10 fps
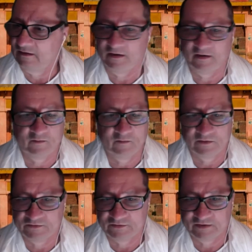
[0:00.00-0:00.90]
He
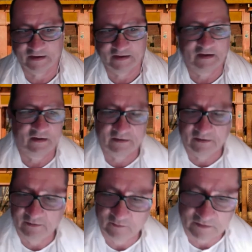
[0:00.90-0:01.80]
was a killer.
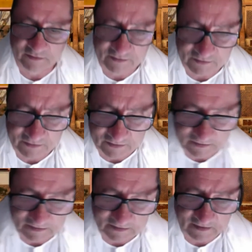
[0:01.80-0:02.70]
He was
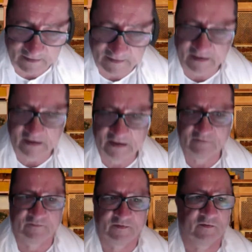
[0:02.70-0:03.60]
a
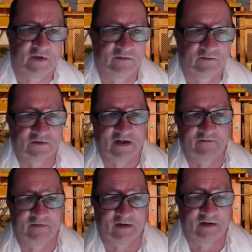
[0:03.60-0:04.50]
thief. He was
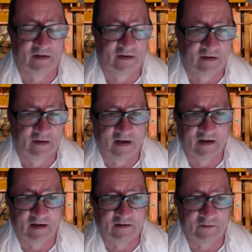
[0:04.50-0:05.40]

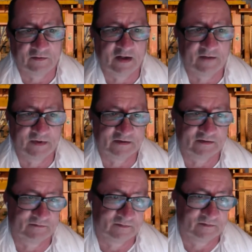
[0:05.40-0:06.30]
you name it.
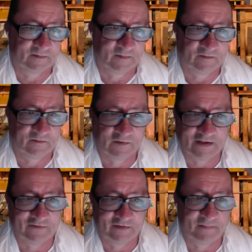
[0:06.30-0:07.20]

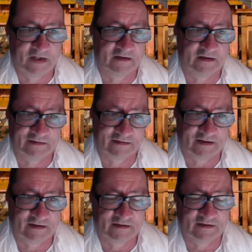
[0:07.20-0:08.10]
Whatever bad
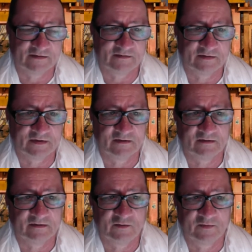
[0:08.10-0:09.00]
existed in
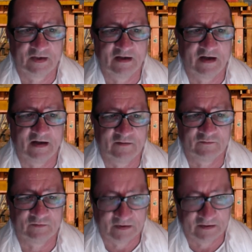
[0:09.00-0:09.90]
human life,
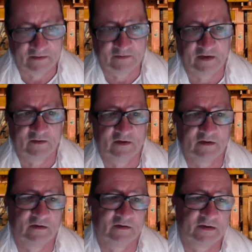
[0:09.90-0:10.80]
he
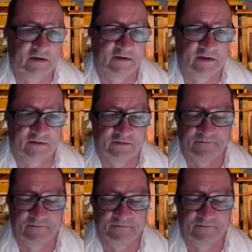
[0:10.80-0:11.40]
did.